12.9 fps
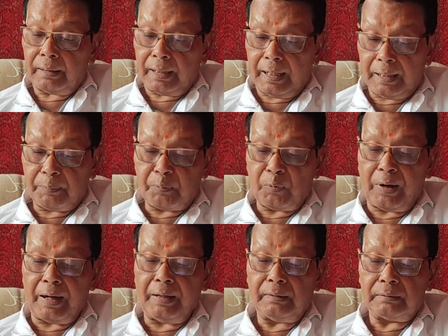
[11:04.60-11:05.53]
helped
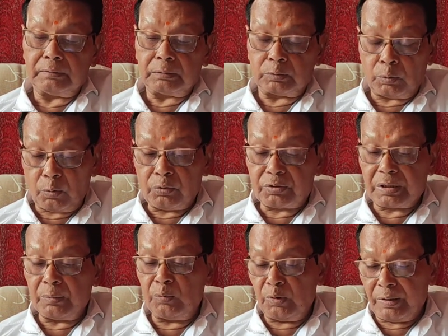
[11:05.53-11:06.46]
by
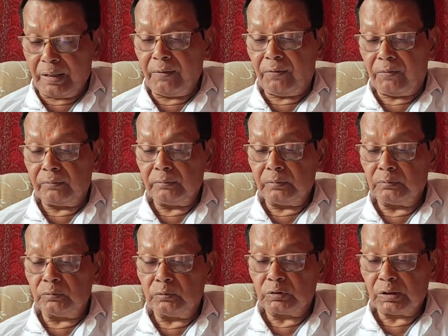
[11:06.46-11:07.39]
growth-stimulating
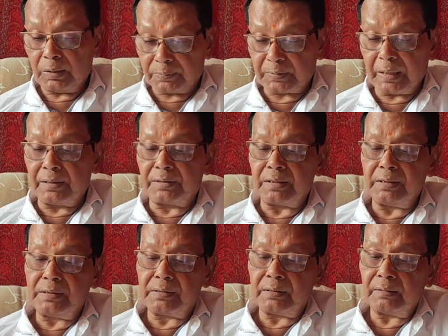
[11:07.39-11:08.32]

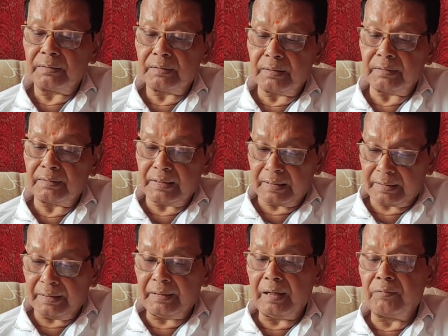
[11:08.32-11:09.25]
substances
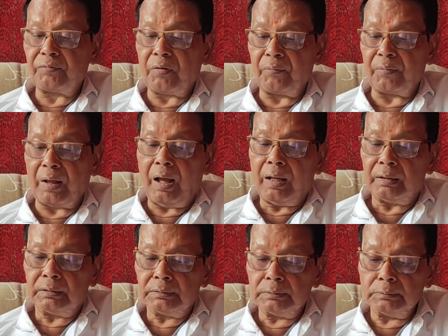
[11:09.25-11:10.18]
secreted from the
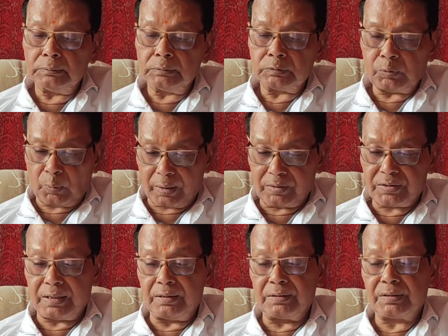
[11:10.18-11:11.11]
Schwann
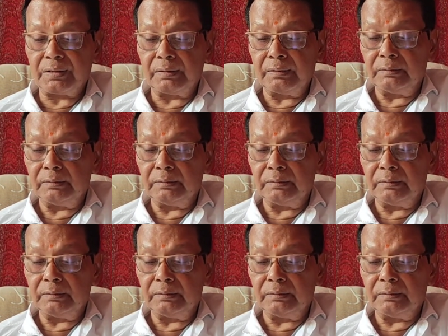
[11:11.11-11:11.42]
cells,